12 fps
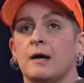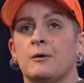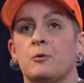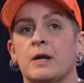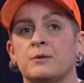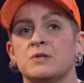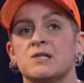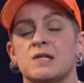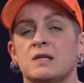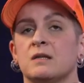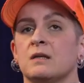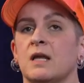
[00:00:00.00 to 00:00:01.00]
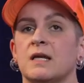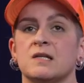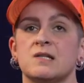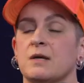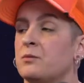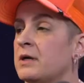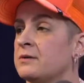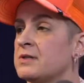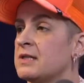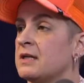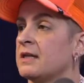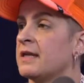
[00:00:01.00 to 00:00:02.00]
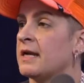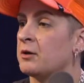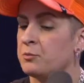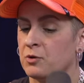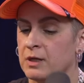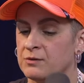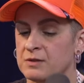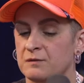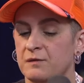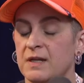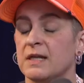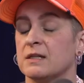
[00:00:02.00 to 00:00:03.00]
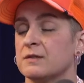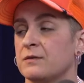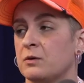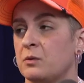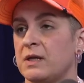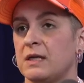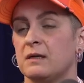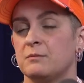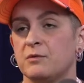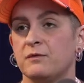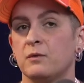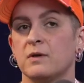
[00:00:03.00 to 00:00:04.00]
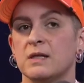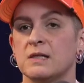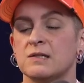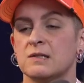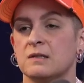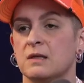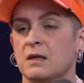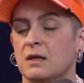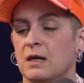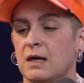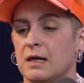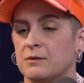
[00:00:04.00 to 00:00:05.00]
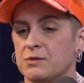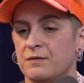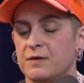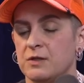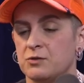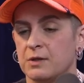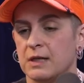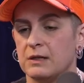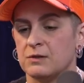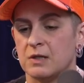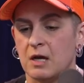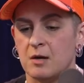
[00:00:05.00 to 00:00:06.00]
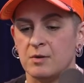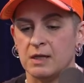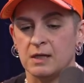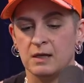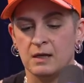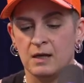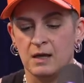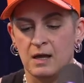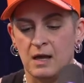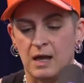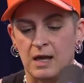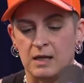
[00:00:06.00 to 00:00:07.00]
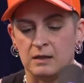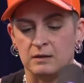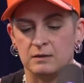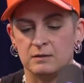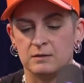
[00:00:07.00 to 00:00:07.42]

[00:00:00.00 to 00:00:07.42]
When I was sitting in that airport, I was in Phoenix for a week before this. I was featuring at House of Comedy, and